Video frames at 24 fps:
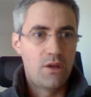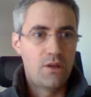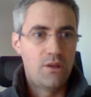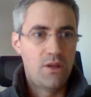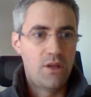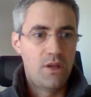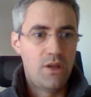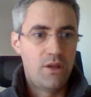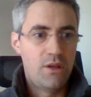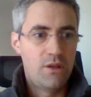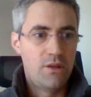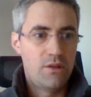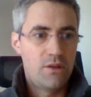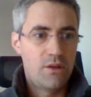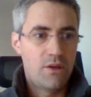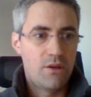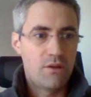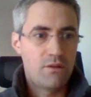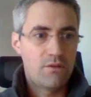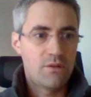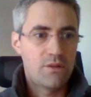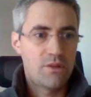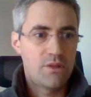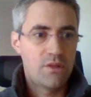delete
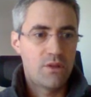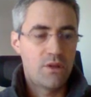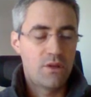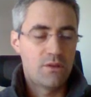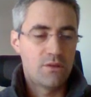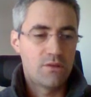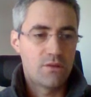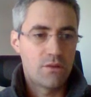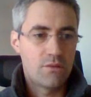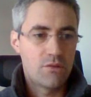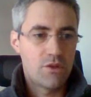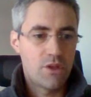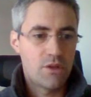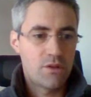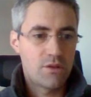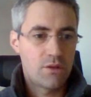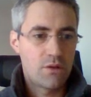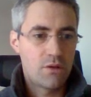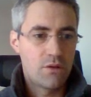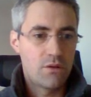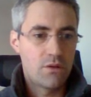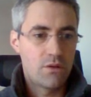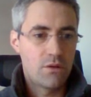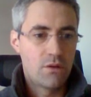everything, so I'm
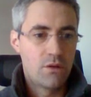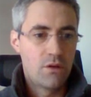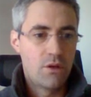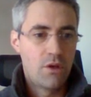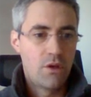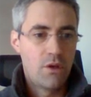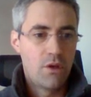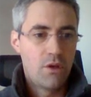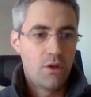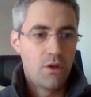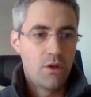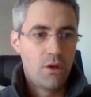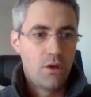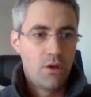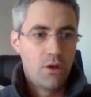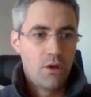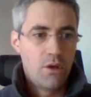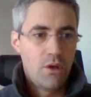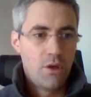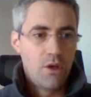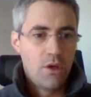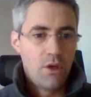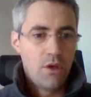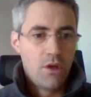just gonna
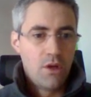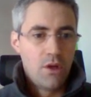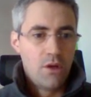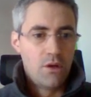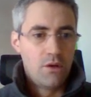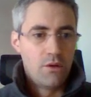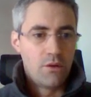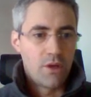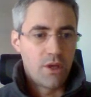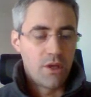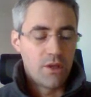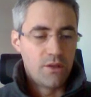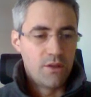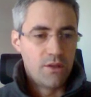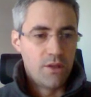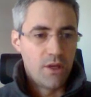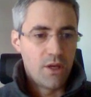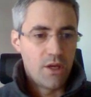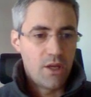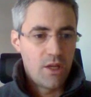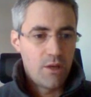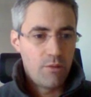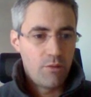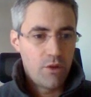look at
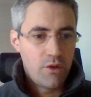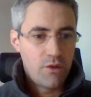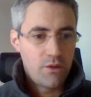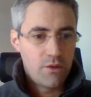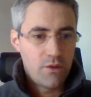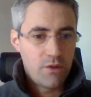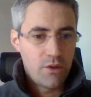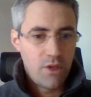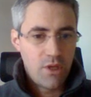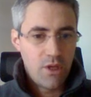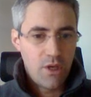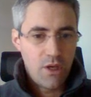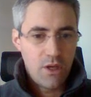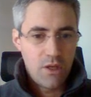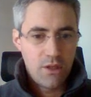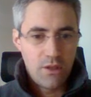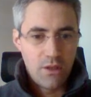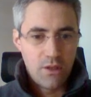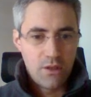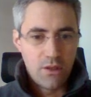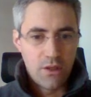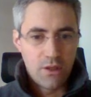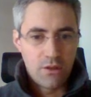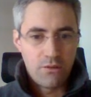the element
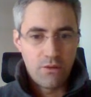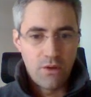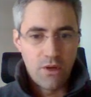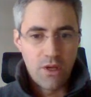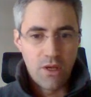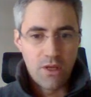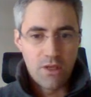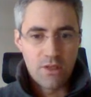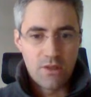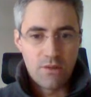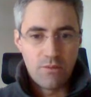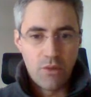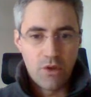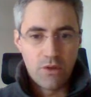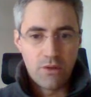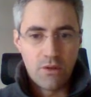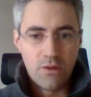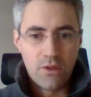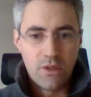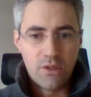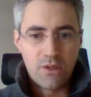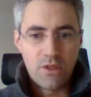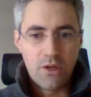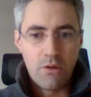again, and that was
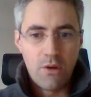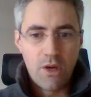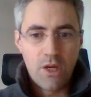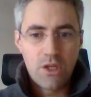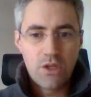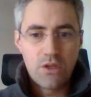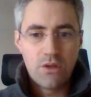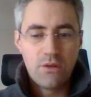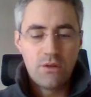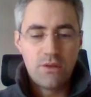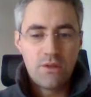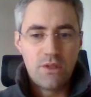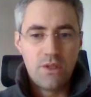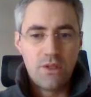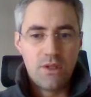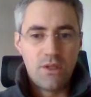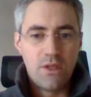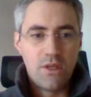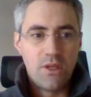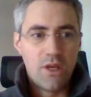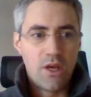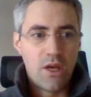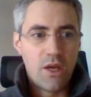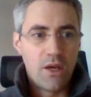button interaction,
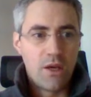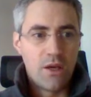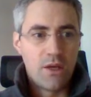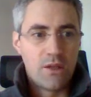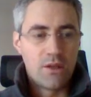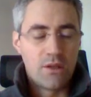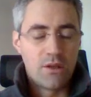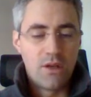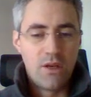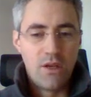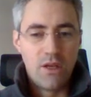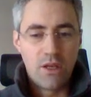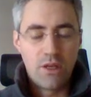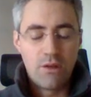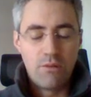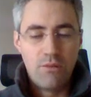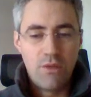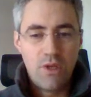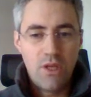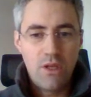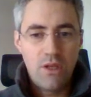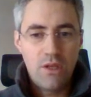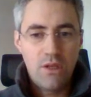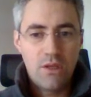CTA, and click
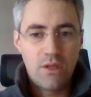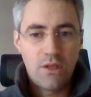me.